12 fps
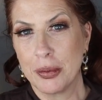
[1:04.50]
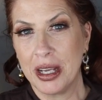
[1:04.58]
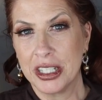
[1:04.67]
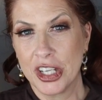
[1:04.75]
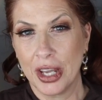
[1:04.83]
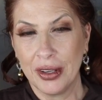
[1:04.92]
to
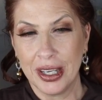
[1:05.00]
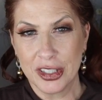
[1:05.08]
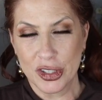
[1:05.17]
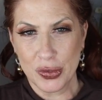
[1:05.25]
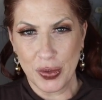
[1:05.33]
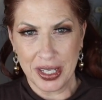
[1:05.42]
my channel, I
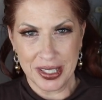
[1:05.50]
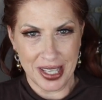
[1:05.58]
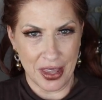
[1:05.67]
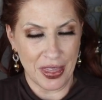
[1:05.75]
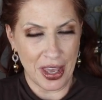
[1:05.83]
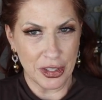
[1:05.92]
just want to
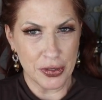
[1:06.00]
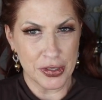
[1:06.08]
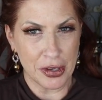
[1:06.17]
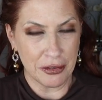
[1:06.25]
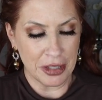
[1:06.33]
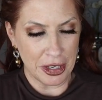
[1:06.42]
say thank you
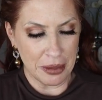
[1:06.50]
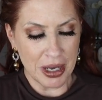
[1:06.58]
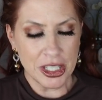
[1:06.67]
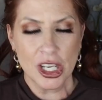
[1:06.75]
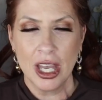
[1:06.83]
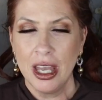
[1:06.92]
so very
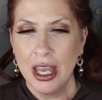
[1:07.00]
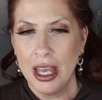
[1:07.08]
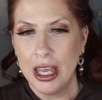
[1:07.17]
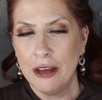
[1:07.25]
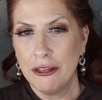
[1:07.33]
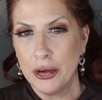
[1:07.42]
much.
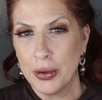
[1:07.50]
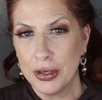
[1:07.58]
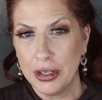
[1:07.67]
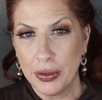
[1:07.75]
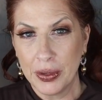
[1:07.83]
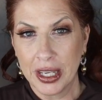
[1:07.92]
If you are
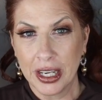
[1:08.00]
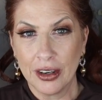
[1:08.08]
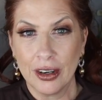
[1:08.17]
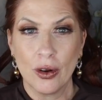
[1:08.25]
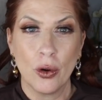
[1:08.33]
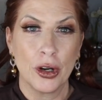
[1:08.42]
new
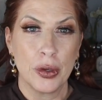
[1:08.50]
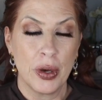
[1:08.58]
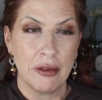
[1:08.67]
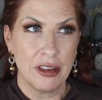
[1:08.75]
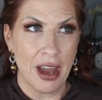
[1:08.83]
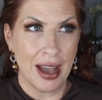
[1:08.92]
here or you
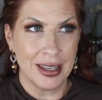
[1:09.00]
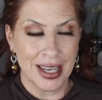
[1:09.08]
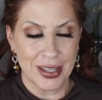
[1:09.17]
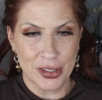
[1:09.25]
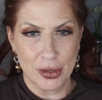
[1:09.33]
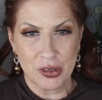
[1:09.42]
have not
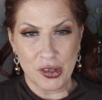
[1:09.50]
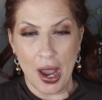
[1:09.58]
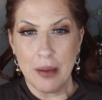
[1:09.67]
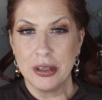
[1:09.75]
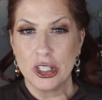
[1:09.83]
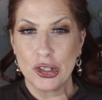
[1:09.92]
yet
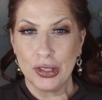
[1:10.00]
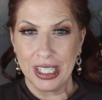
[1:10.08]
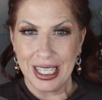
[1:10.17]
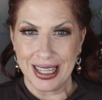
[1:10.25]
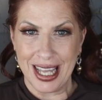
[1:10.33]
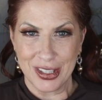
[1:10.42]
subscribed, be sure to
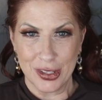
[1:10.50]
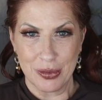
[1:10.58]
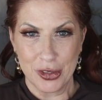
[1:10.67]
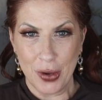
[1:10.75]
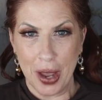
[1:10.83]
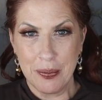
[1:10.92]
hit that
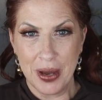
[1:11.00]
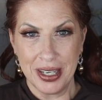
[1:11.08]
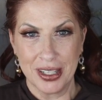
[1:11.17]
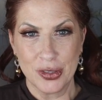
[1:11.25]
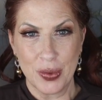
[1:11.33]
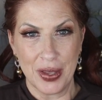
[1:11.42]
subscribe
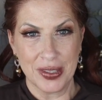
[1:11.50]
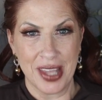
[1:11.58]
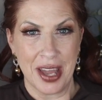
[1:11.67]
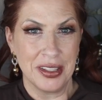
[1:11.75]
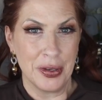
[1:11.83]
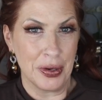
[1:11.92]
button as well as
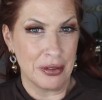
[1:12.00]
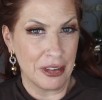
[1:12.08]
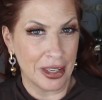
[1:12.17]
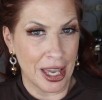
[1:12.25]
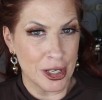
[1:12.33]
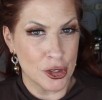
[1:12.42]
that
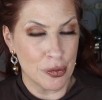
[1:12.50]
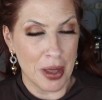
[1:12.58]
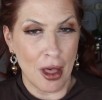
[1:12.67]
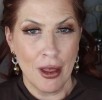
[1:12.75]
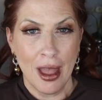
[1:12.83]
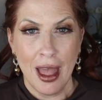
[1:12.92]
notification
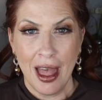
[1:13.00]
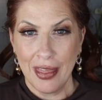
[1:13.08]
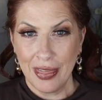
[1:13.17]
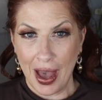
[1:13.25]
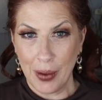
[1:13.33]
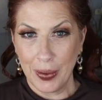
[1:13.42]
bell,
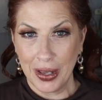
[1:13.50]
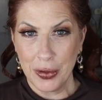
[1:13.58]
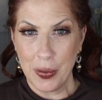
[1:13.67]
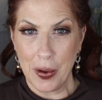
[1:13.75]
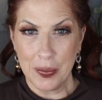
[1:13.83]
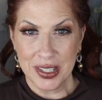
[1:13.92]
and that way
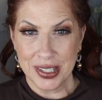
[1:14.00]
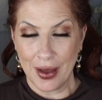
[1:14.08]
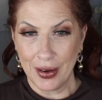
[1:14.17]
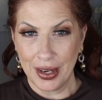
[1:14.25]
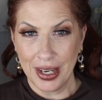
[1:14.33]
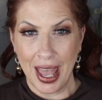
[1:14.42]
you won't miss
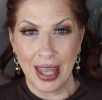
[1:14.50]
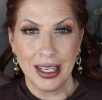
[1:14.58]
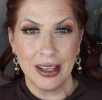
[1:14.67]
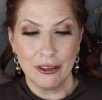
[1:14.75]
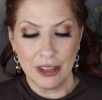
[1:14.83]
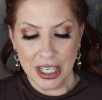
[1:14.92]
out on
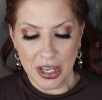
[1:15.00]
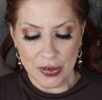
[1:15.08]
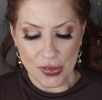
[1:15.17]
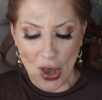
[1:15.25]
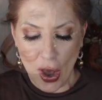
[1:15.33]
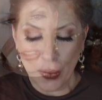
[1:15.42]
any
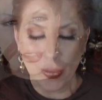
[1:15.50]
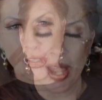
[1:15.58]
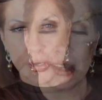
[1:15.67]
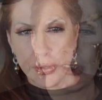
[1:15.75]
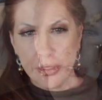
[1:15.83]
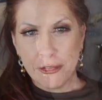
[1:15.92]
videos. All right.
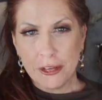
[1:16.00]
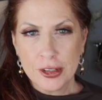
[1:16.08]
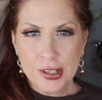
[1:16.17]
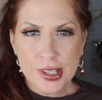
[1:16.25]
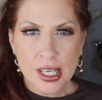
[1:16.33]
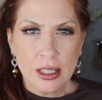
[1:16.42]
So the
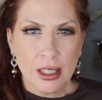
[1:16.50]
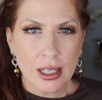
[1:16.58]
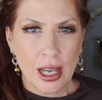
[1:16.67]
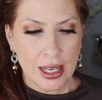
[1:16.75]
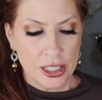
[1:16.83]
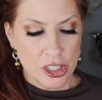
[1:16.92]
first thing
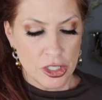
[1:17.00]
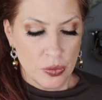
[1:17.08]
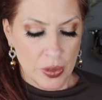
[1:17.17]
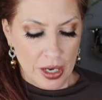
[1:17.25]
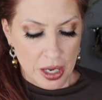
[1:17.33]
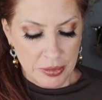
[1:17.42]
that I do
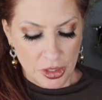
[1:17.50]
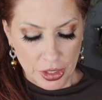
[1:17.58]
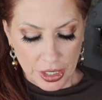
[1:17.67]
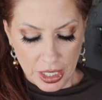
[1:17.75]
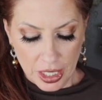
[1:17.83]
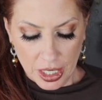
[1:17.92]
when I'm
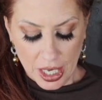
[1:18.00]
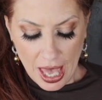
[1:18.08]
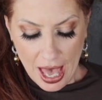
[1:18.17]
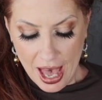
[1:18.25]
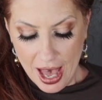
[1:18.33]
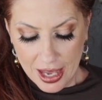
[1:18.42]
looking
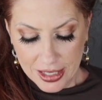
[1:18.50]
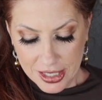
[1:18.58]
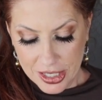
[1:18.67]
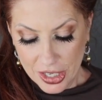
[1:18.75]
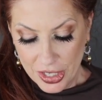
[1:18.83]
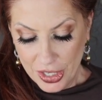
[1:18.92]
at